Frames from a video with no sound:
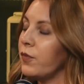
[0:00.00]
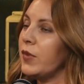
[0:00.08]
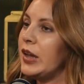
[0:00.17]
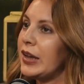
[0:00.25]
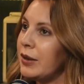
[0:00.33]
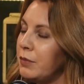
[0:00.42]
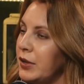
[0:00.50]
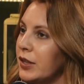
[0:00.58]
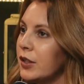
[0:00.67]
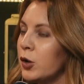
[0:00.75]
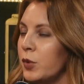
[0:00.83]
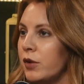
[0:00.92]
it can be a
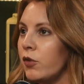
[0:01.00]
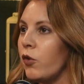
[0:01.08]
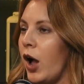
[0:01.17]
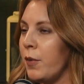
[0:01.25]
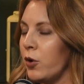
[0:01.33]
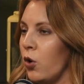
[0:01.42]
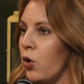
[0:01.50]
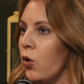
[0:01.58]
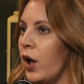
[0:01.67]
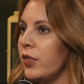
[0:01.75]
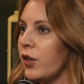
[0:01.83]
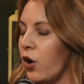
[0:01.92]
little bit of a rabbit hole,
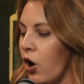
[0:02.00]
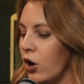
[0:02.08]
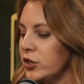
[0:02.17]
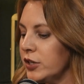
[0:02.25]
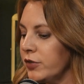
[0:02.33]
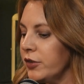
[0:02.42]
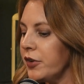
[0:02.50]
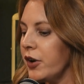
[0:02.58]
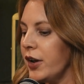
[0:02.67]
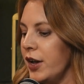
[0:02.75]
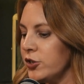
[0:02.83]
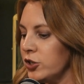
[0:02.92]
and there are different
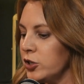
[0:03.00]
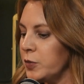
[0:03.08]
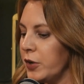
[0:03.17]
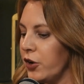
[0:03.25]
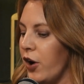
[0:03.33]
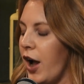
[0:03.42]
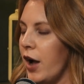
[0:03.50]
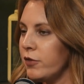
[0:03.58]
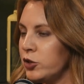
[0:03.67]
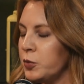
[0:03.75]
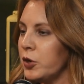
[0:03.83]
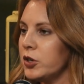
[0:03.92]
variations, but your
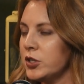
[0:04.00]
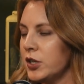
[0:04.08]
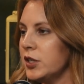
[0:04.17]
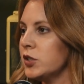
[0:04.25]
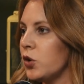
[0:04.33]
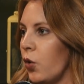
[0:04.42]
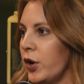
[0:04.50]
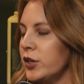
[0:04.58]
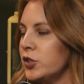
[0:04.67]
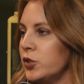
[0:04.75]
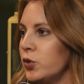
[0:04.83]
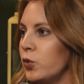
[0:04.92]
average person
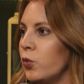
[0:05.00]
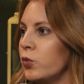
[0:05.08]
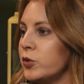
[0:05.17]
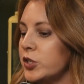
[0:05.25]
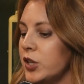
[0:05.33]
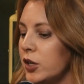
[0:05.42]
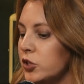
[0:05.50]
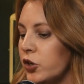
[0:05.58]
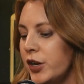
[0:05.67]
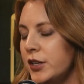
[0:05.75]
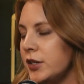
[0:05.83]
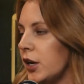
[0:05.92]

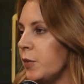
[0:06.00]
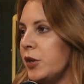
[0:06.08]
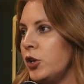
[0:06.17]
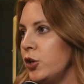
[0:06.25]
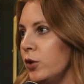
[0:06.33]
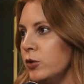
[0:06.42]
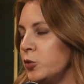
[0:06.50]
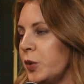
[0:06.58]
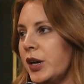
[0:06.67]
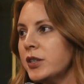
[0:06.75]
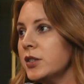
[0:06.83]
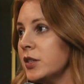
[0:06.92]
sunscreen is going to be huge
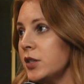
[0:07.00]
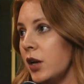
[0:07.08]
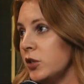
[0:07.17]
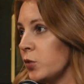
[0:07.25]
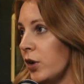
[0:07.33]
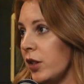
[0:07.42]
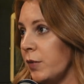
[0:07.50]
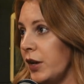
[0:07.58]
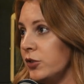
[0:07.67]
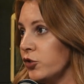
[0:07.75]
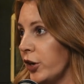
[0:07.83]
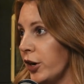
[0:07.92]
because the sun's one of the main
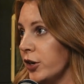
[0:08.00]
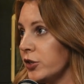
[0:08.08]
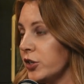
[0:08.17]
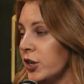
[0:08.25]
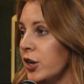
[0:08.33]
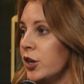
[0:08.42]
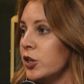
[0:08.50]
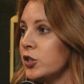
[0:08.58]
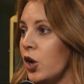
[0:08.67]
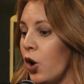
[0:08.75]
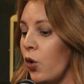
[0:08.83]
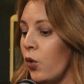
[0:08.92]
triggers.
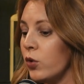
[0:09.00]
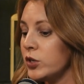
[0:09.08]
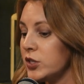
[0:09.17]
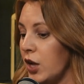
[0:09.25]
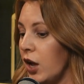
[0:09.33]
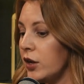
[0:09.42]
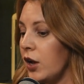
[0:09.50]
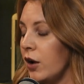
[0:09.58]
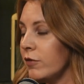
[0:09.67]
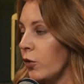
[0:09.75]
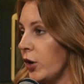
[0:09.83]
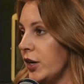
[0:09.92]
So sun
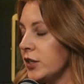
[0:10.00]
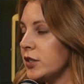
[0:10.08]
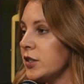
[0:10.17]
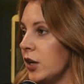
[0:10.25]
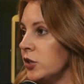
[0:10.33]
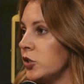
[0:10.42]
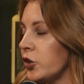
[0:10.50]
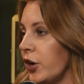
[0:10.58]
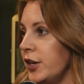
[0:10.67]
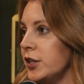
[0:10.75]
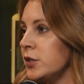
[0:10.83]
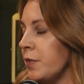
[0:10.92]
avoidance
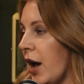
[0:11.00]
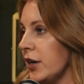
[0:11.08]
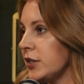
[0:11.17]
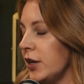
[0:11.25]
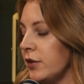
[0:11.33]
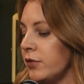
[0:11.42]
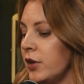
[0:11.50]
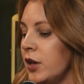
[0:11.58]
sunscreen is massive.